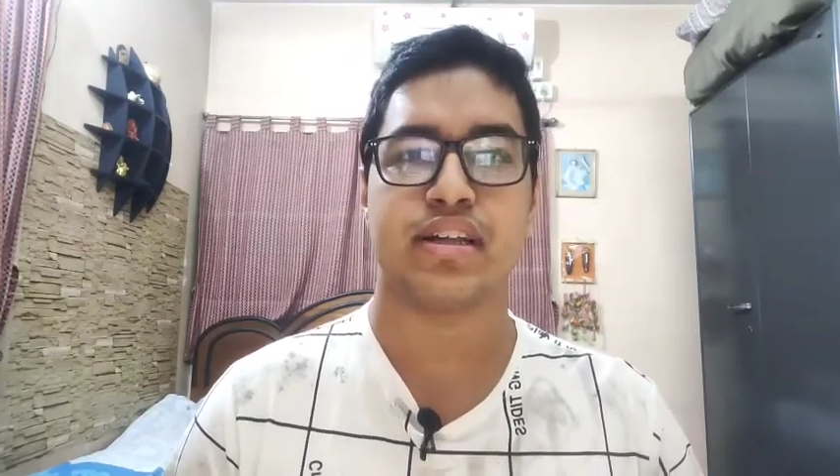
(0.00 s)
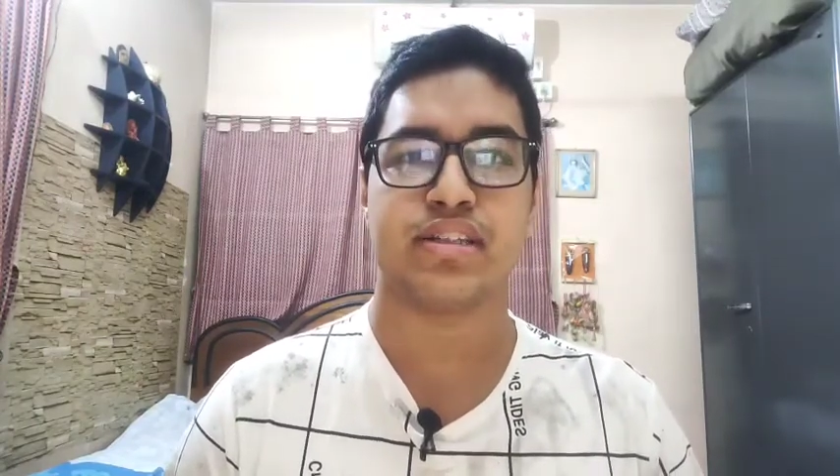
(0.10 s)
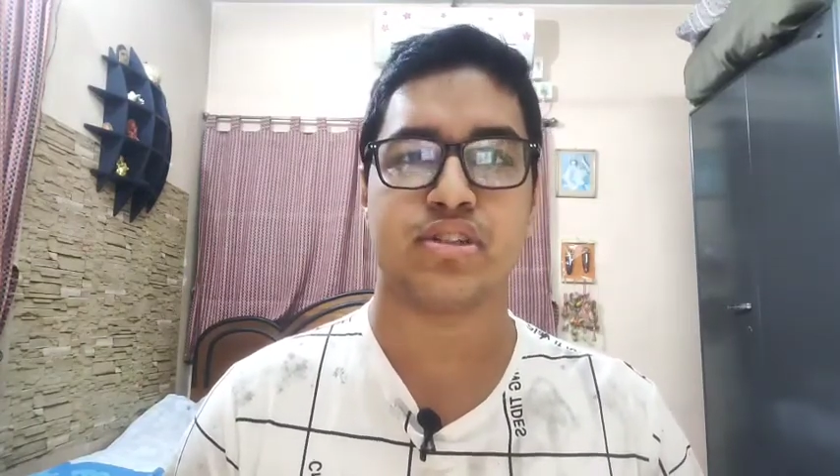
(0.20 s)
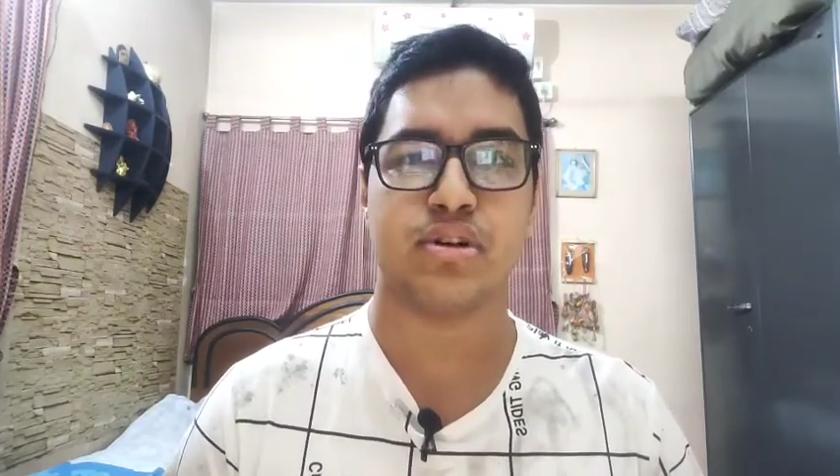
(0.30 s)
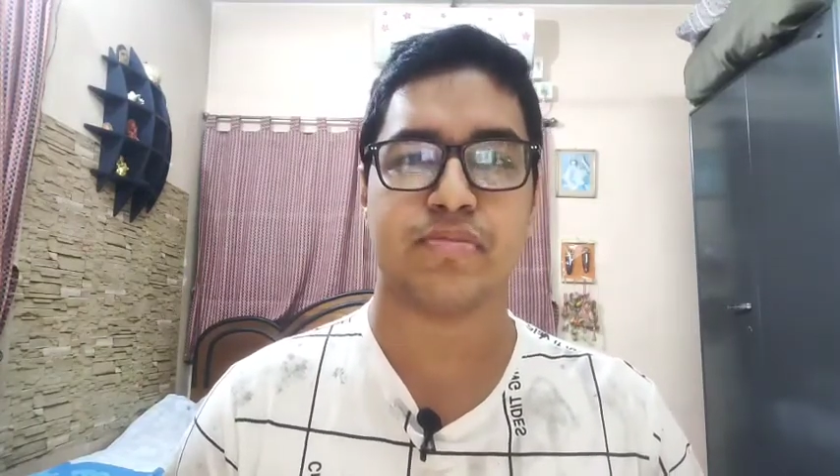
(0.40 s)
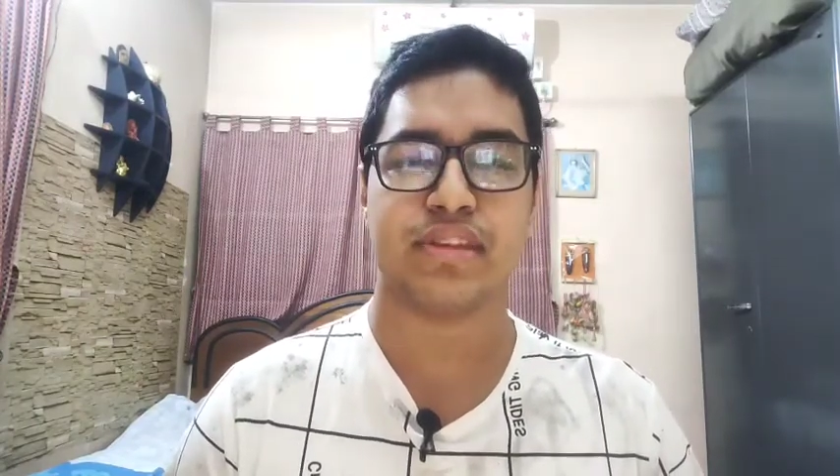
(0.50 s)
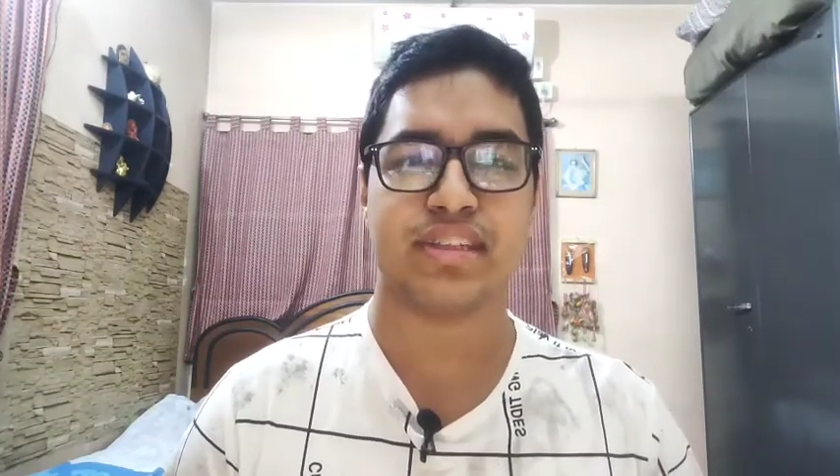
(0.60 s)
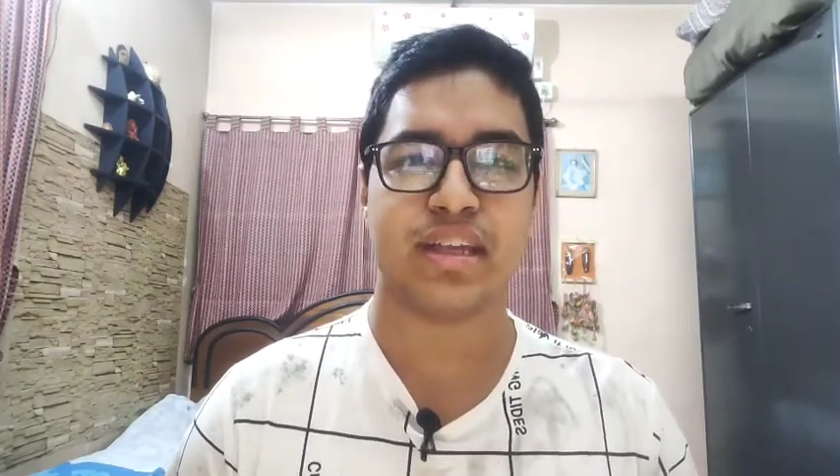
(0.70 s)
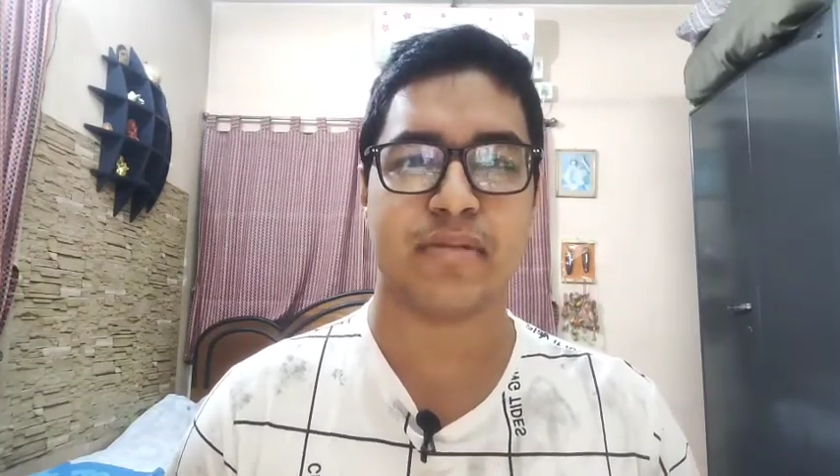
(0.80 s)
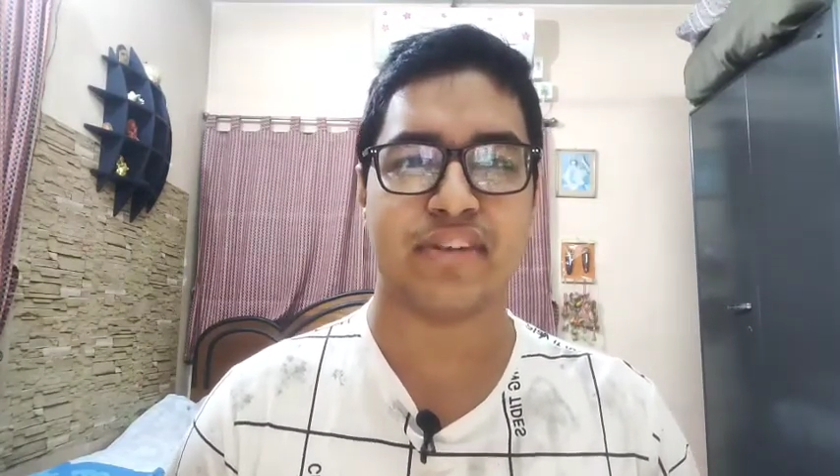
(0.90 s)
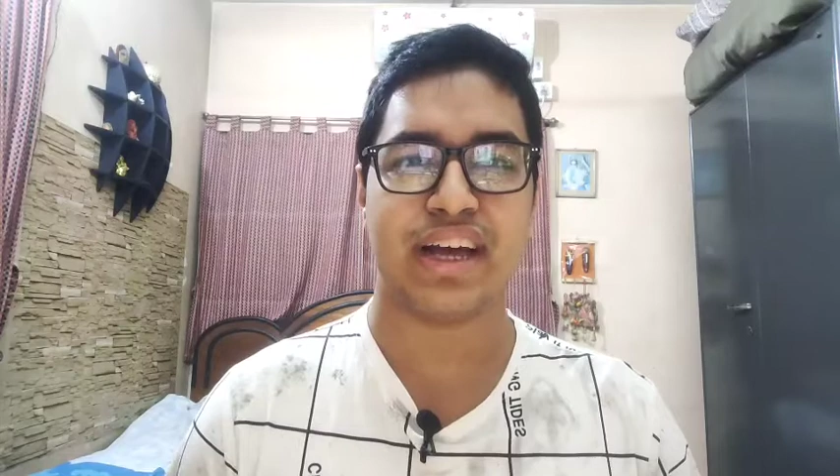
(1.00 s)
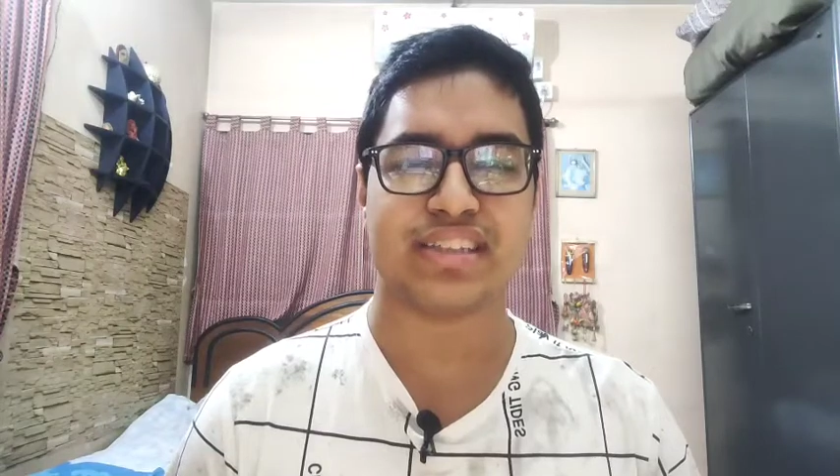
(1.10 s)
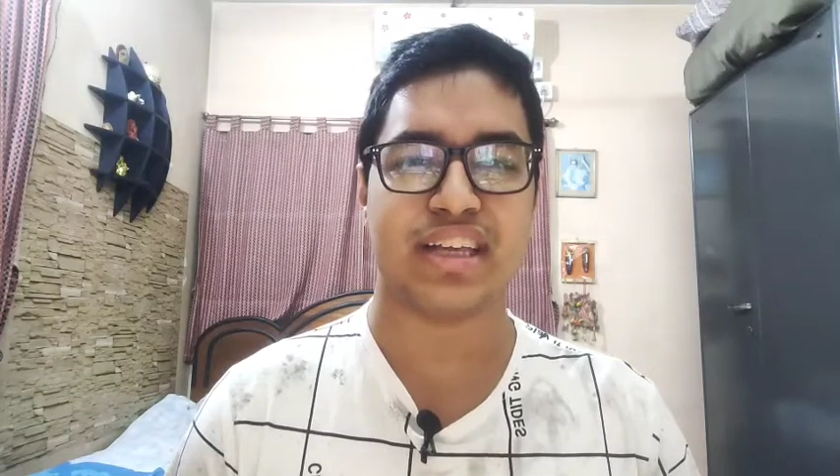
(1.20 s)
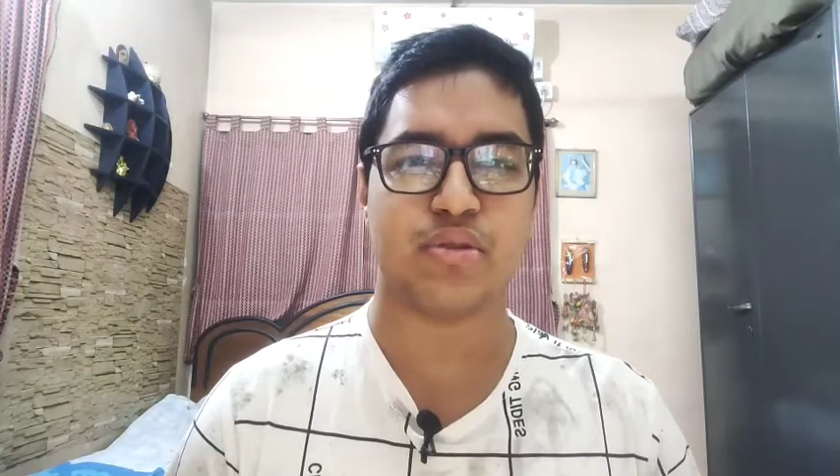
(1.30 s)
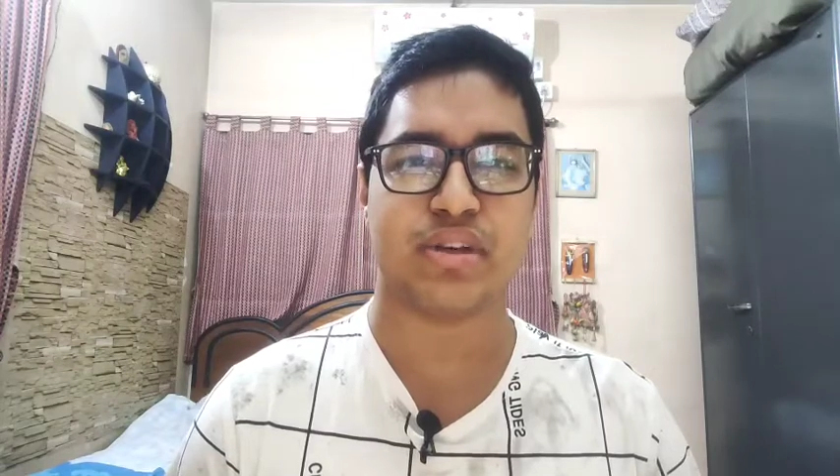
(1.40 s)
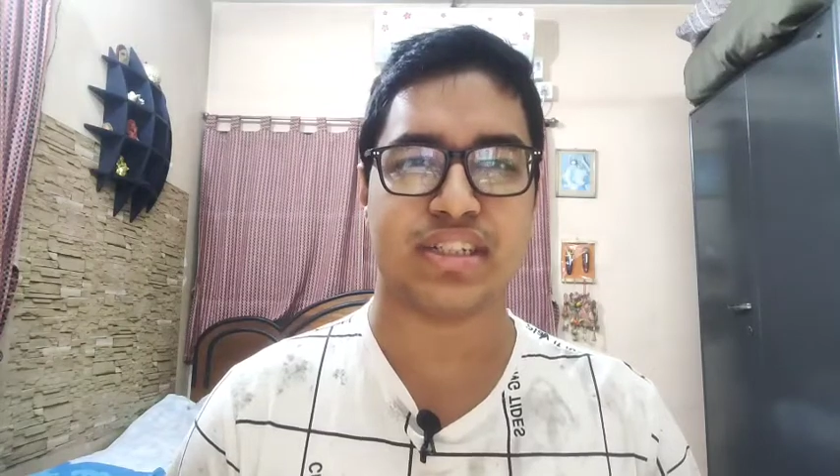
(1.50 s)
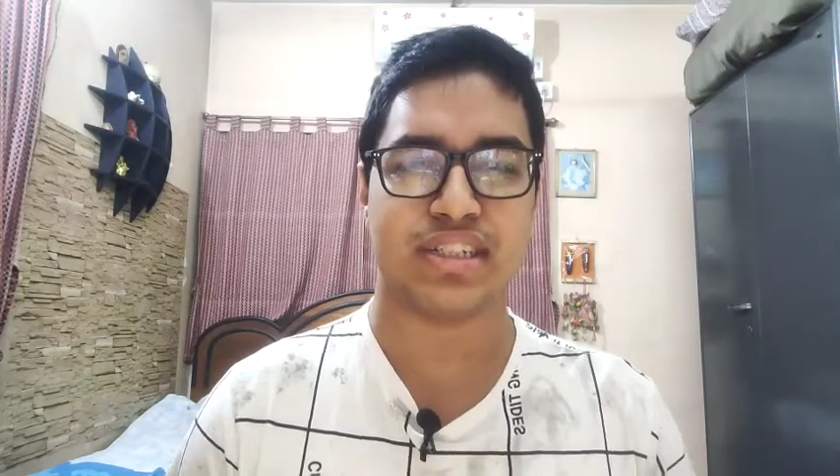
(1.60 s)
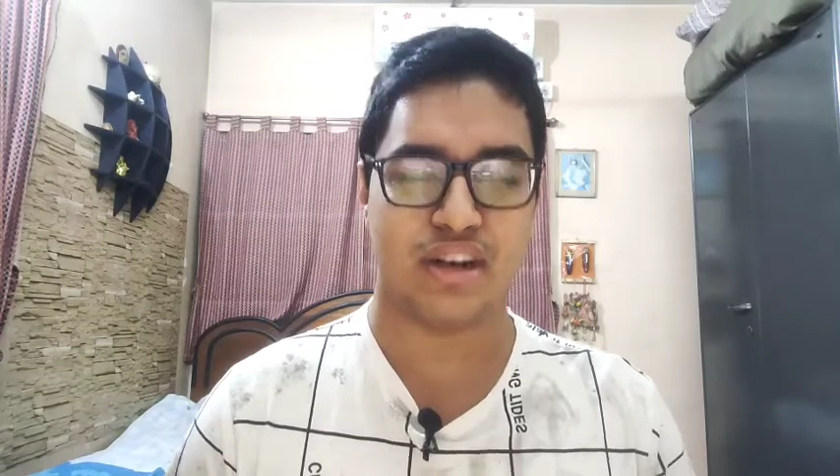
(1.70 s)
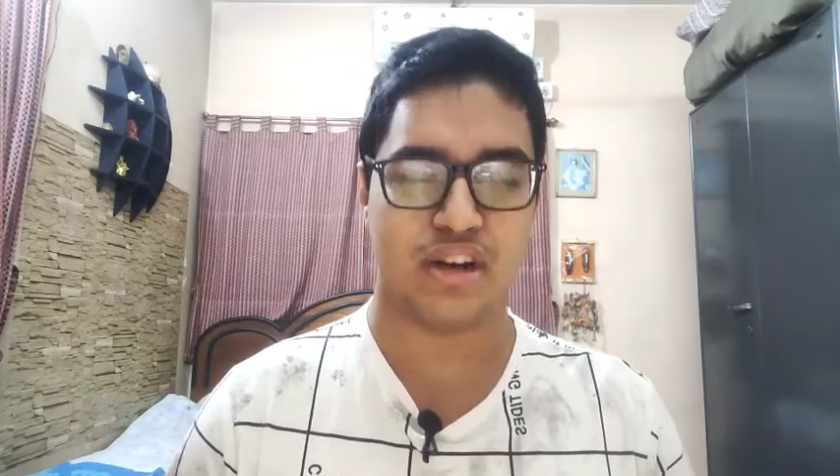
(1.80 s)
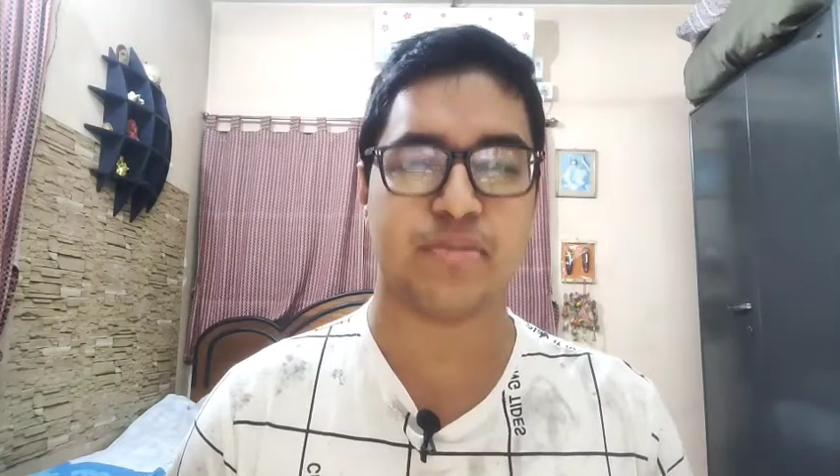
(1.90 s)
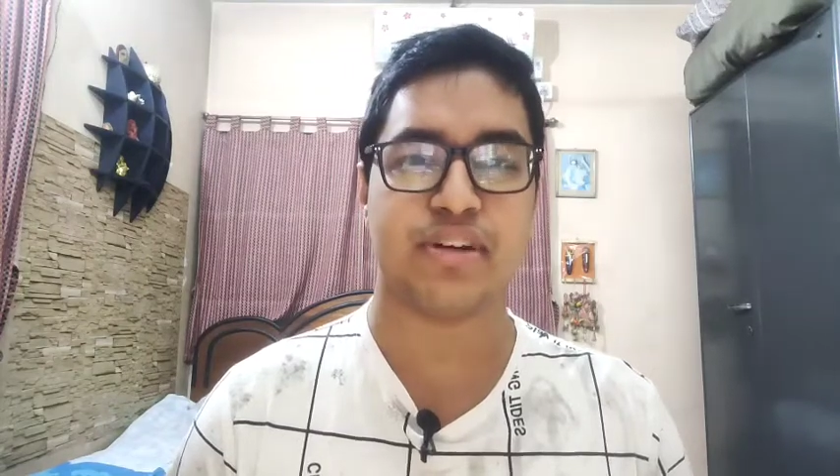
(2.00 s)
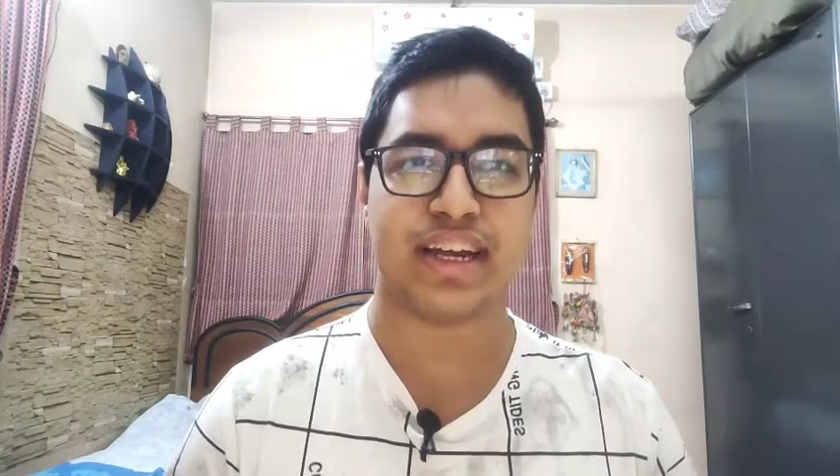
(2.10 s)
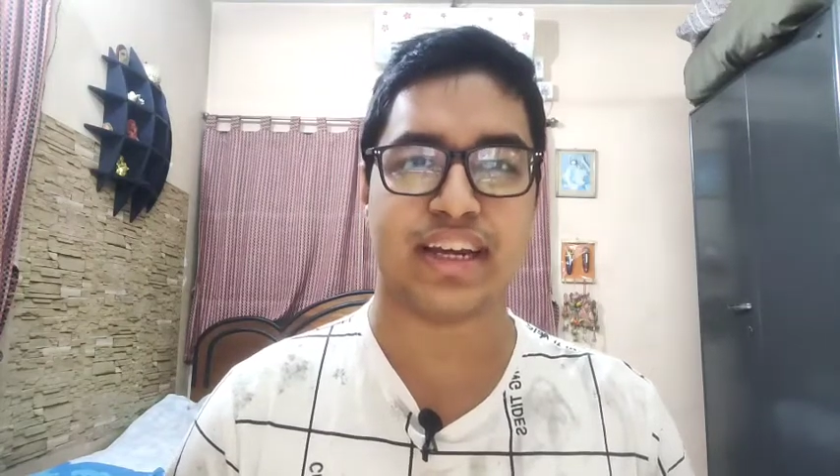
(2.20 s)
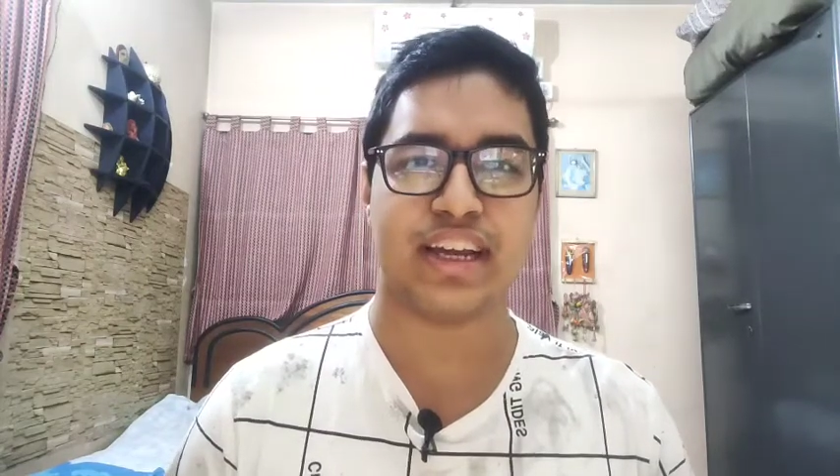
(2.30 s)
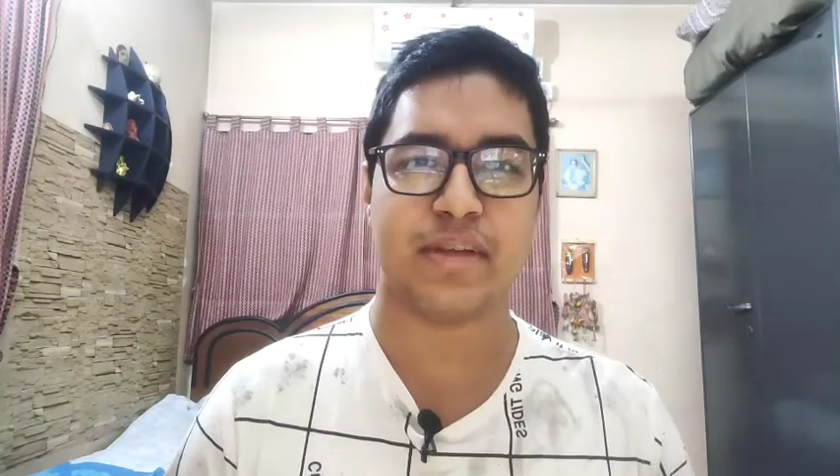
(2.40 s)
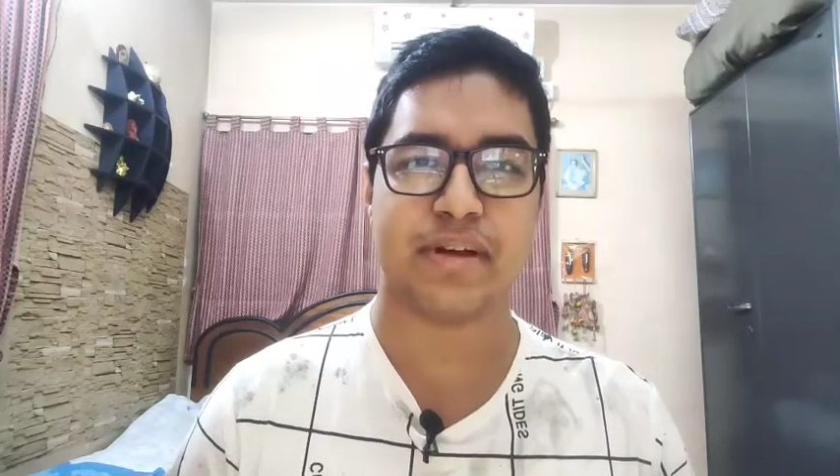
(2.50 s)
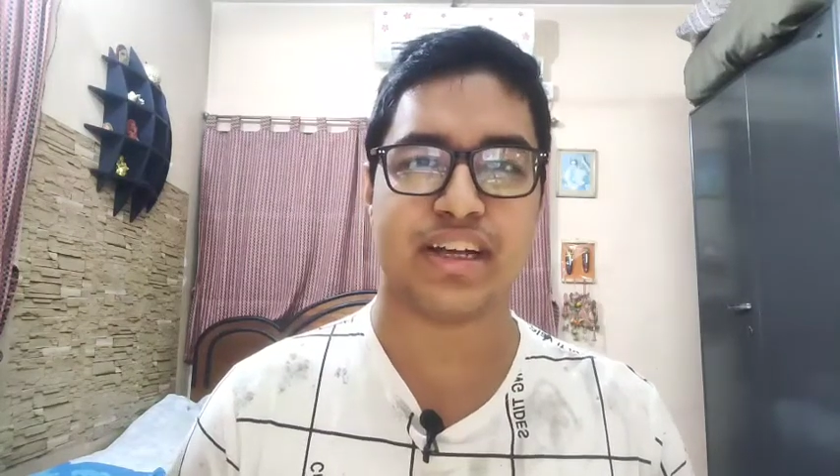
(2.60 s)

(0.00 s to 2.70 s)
So this time they were asking questions a lot more technical part.